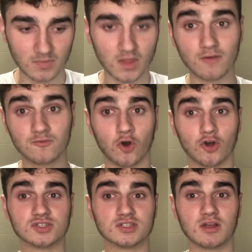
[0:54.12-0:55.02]
Of
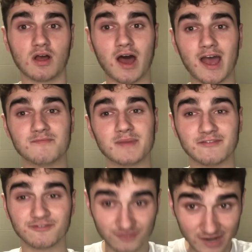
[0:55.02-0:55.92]
course, I have made
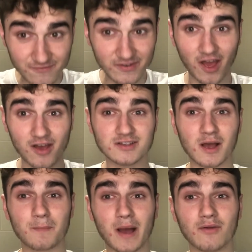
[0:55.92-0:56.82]
3 videos
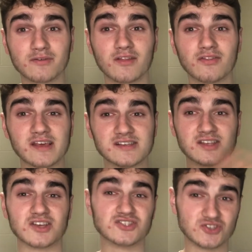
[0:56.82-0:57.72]
about this
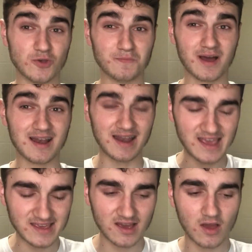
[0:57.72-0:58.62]
Super
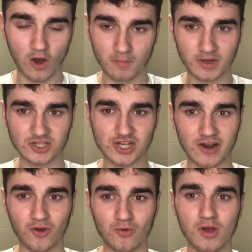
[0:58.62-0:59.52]
League on my
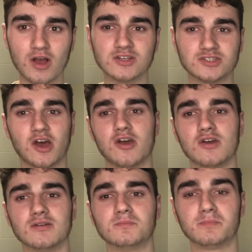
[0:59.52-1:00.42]
channel, so
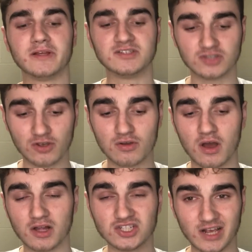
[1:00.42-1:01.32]
please do
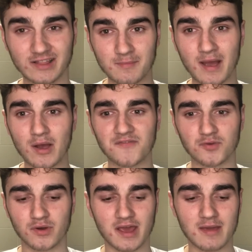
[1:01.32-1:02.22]
check out if you
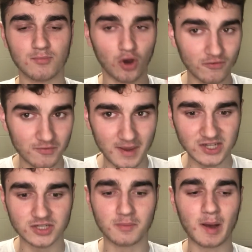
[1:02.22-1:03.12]
want to hear more
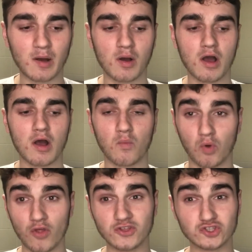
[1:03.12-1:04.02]
information about
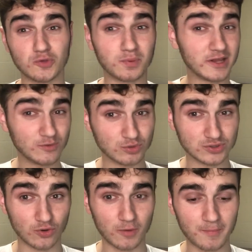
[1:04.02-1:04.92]
what the Super League was
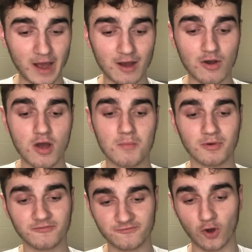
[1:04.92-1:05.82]
all about
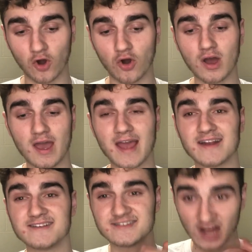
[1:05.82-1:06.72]
before
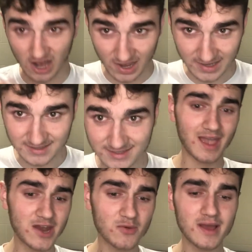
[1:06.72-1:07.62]
it died.
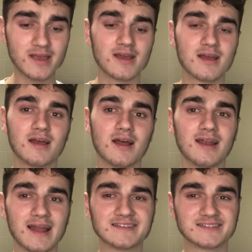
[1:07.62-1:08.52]
Anyway,
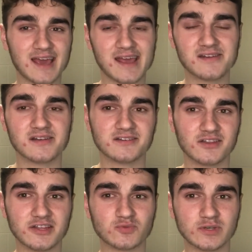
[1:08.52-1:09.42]
let's get into
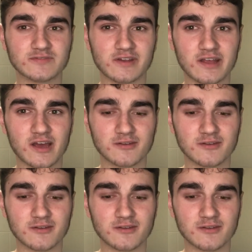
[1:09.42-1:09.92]
this week's video.